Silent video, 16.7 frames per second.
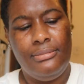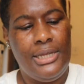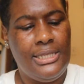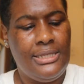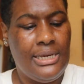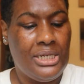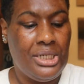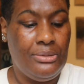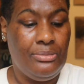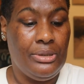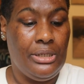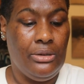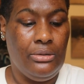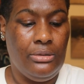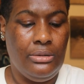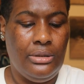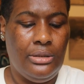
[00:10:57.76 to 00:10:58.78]
It's actually pretty
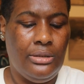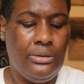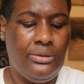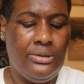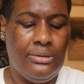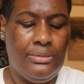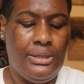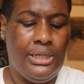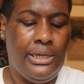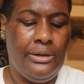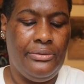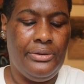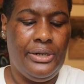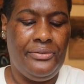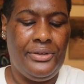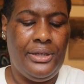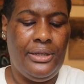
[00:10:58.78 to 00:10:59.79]
old too, so I'm gonna get
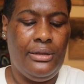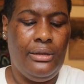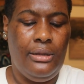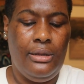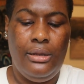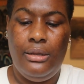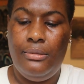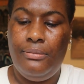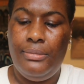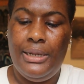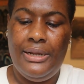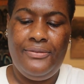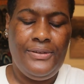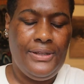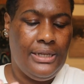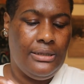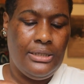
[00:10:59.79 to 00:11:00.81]
rid of it. But
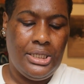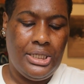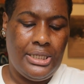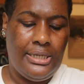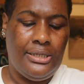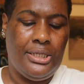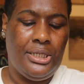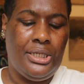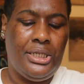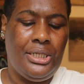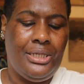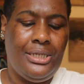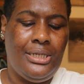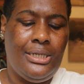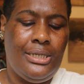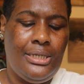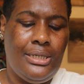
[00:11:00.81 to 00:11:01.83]
I feel like the shade is
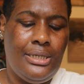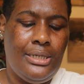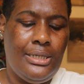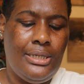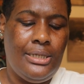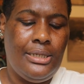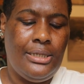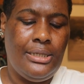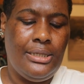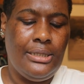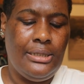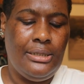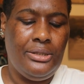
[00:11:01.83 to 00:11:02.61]
just a